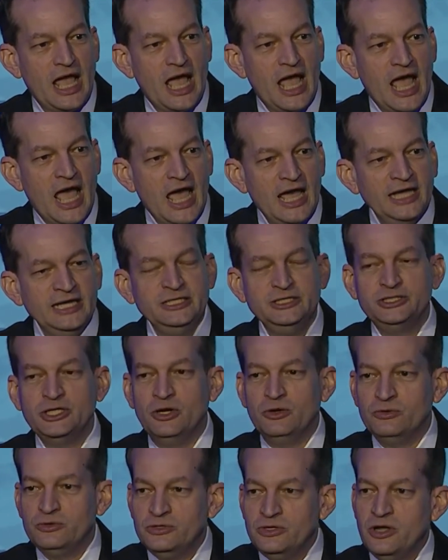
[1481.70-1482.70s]
I
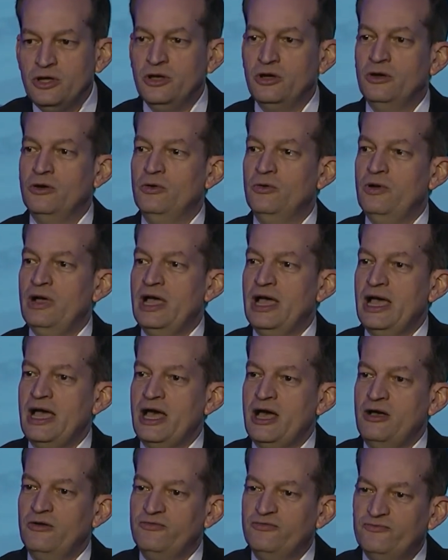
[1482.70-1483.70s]
don't know
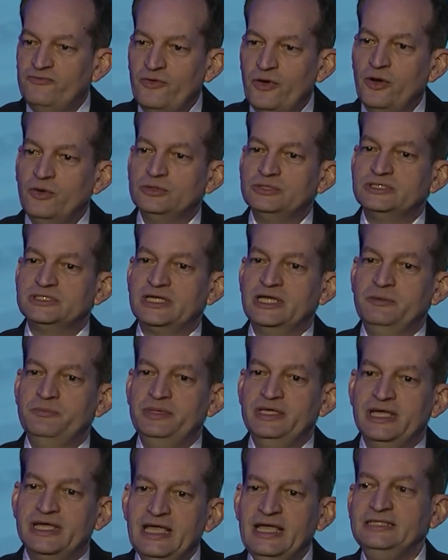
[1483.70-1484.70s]
how folks can
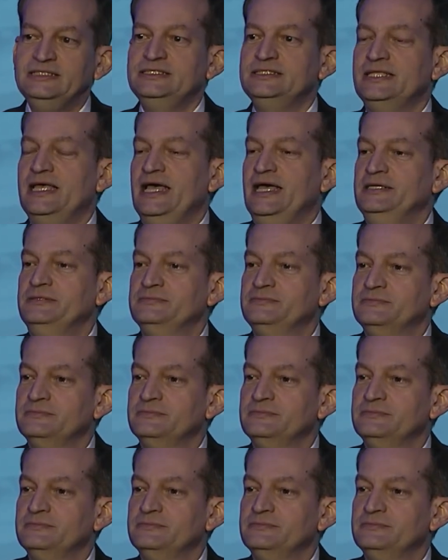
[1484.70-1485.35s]
be against that.